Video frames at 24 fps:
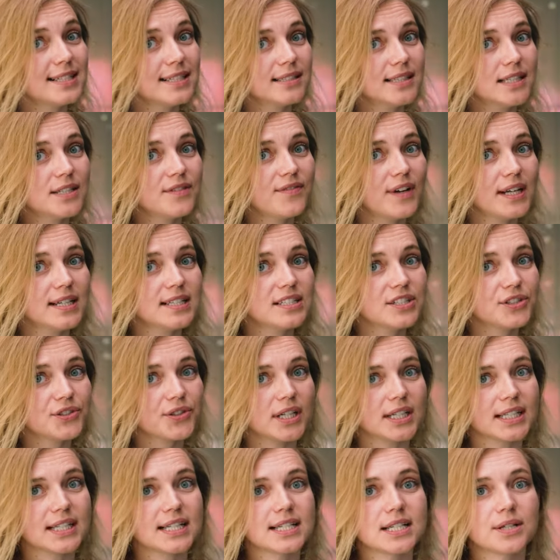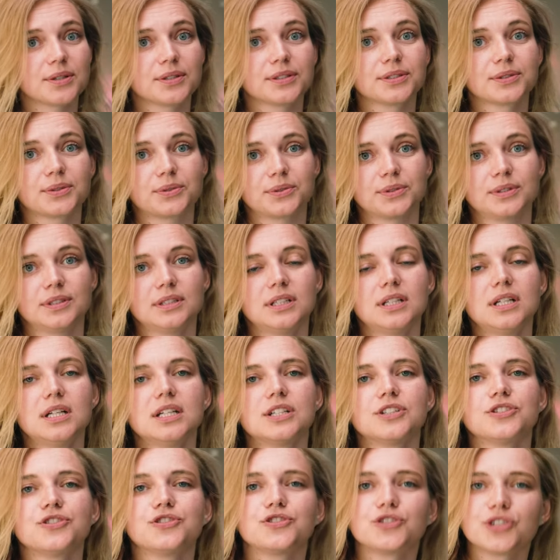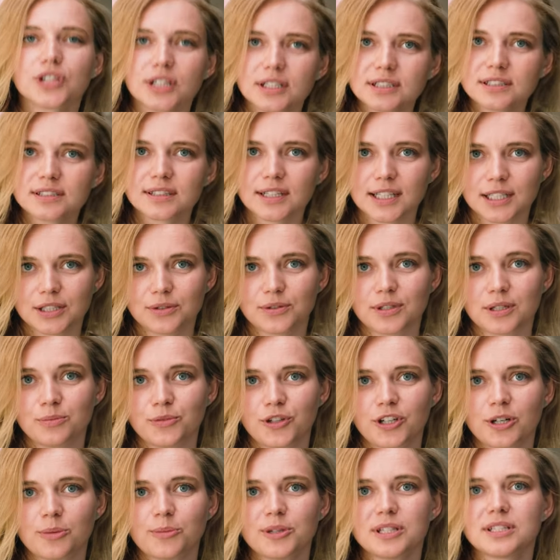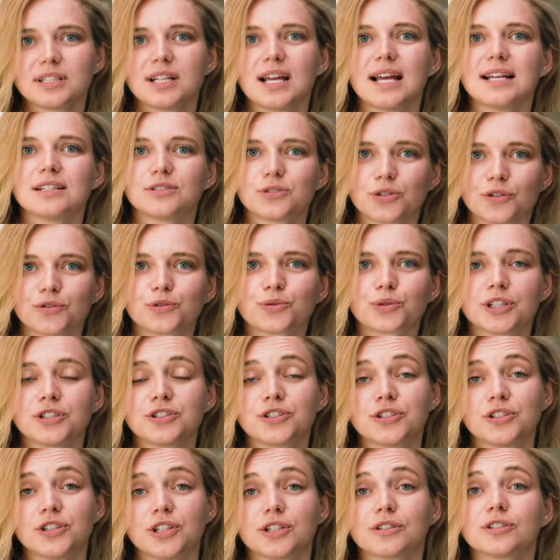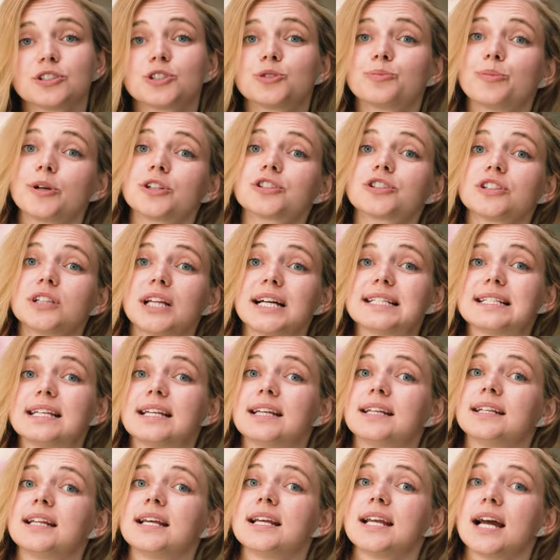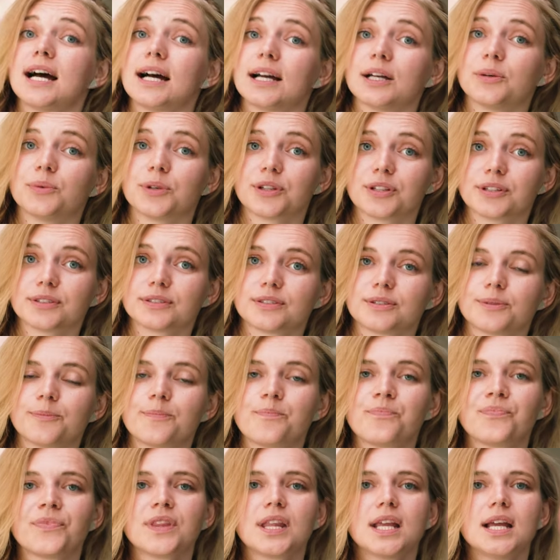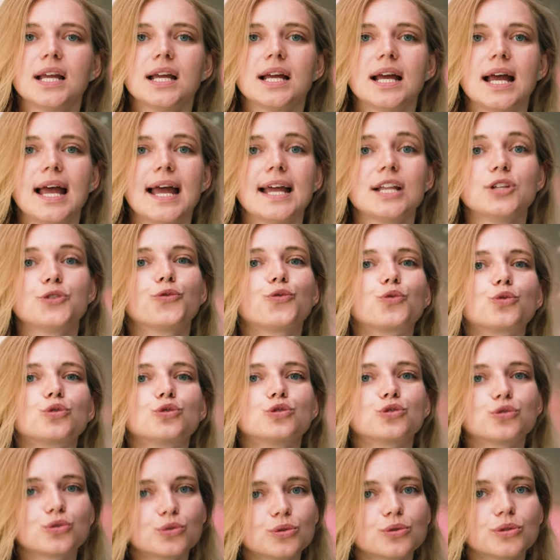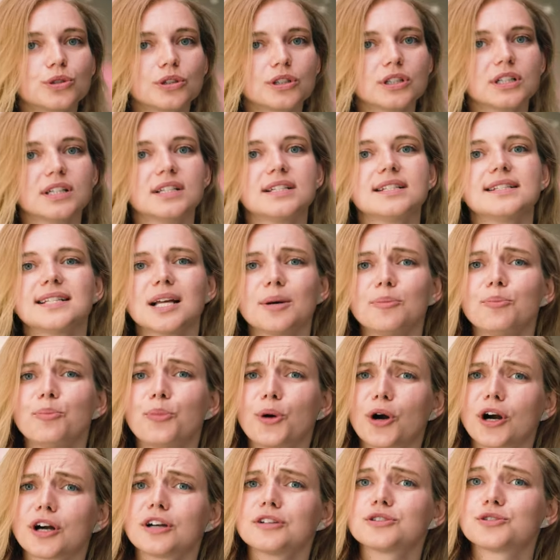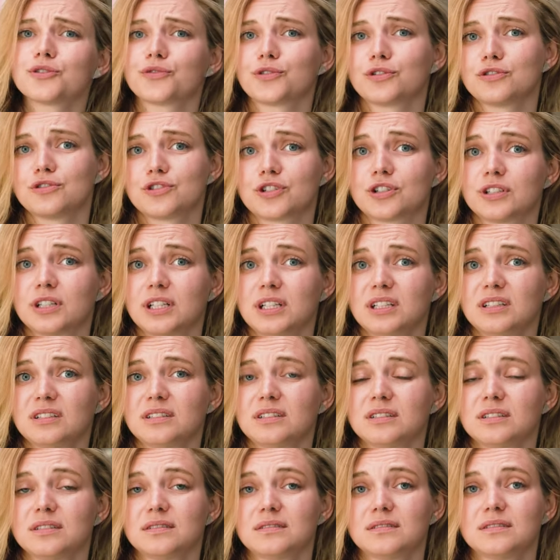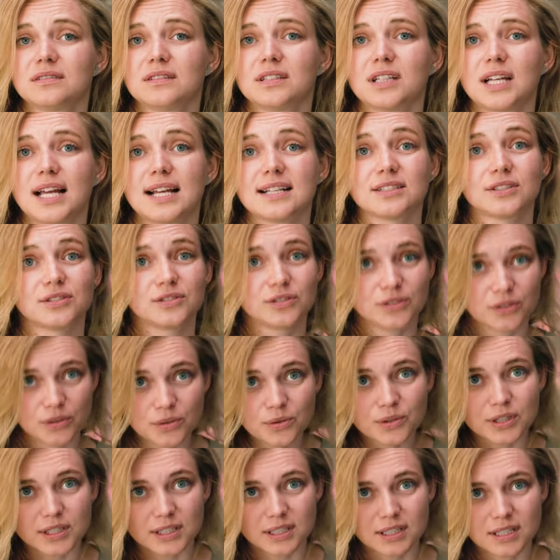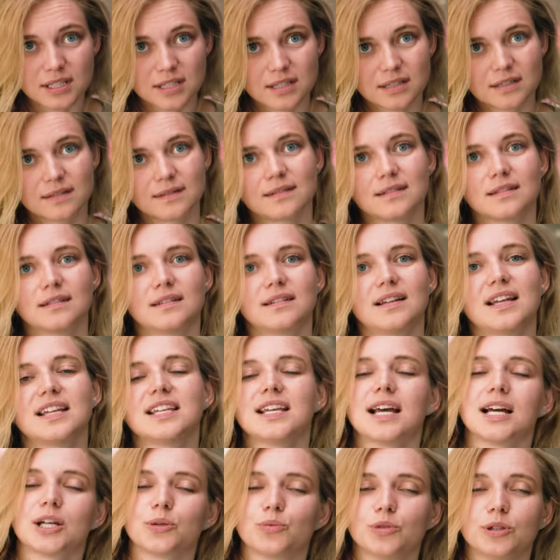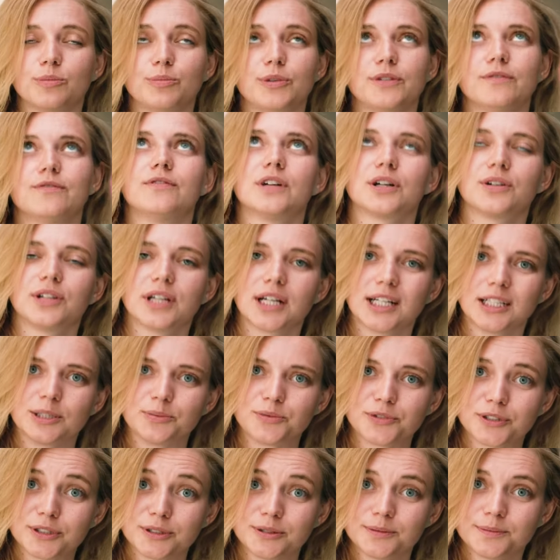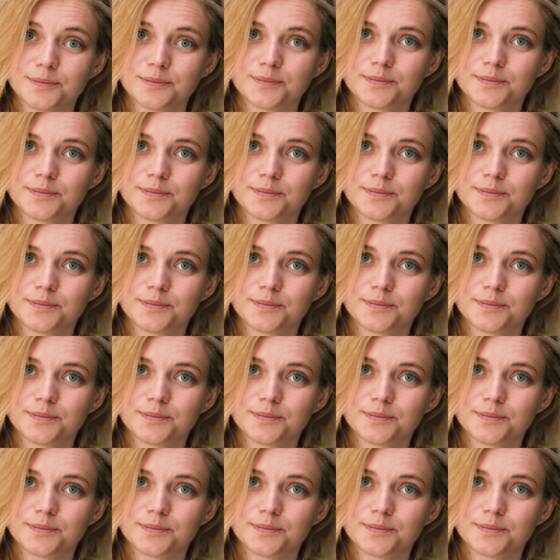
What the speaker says: as an advanced track at our school, just like you can become a software engineer specializing in AI with us. And for sure, in some parts of your journey, as a student, AI will be very helpful.